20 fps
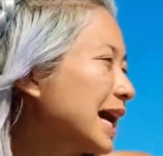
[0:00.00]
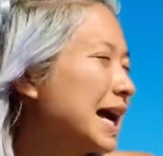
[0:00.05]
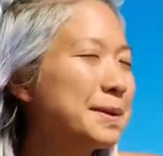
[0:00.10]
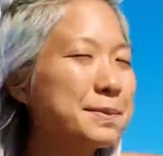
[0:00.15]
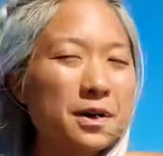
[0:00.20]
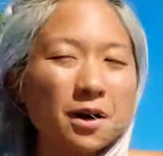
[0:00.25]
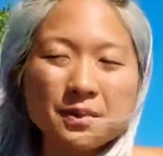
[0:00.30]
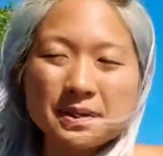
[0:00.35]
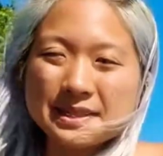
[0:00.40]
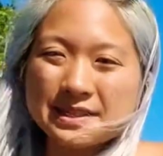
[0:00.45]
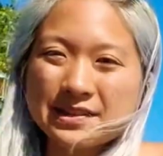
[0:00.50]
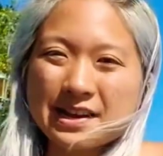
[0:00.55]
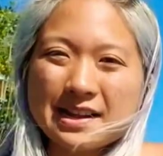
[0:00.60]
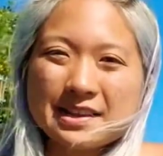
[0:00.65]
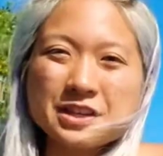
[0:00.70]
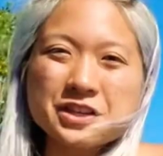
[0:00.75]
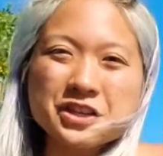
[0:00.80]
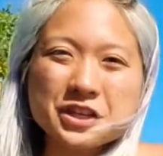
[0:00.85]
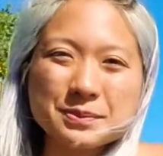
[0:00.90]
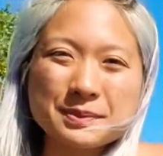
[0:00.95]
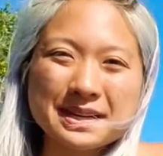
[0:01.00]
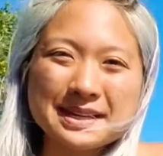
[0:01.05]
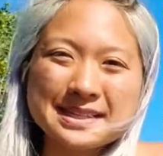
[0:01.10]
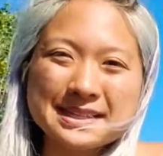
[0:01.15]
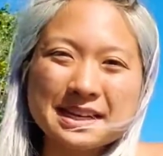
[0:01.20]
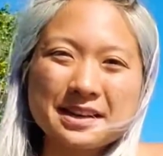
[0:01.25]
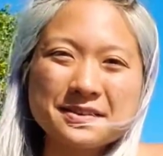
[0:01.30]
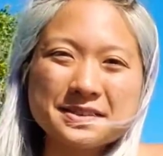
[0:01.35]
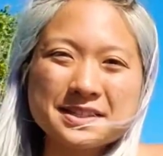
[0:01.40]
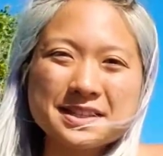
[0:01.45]
I'm always challenging
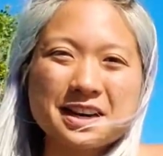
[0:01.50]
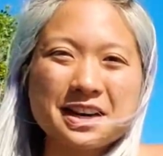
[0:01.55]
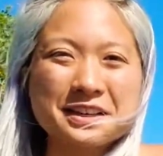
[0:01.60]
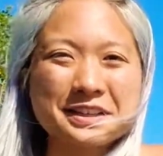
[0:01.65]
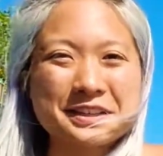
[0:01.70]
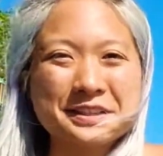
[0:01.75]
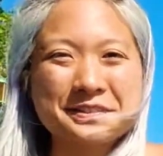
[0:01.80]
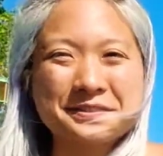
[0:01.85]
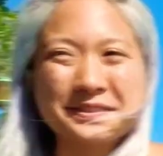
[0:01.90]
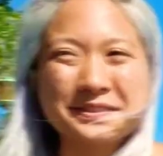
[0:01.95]
myself to conquer